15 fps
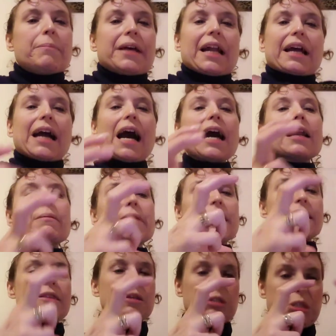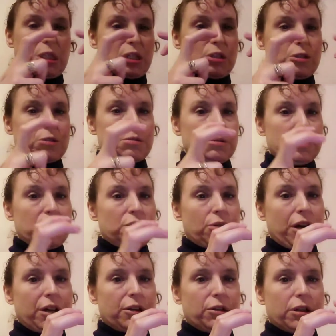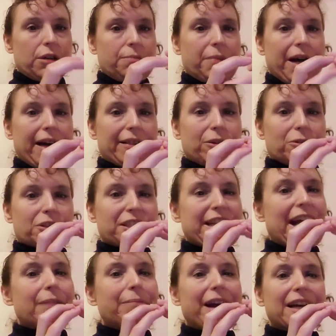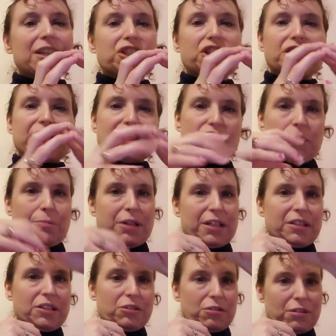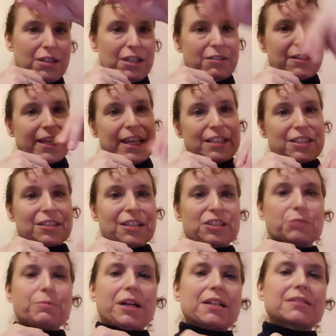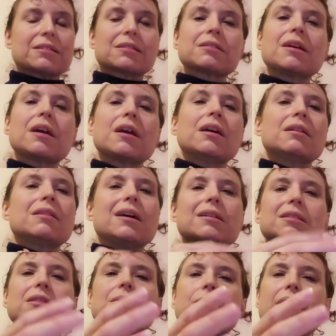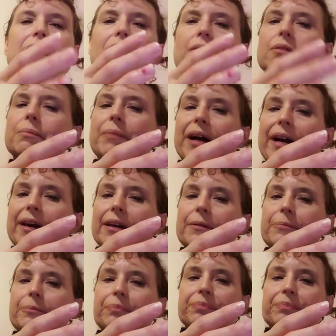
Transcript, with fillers: But I got them in those little, you know how you can buy those snack packages that you put in your the kids' lunch boxes. That's the way I would buy it.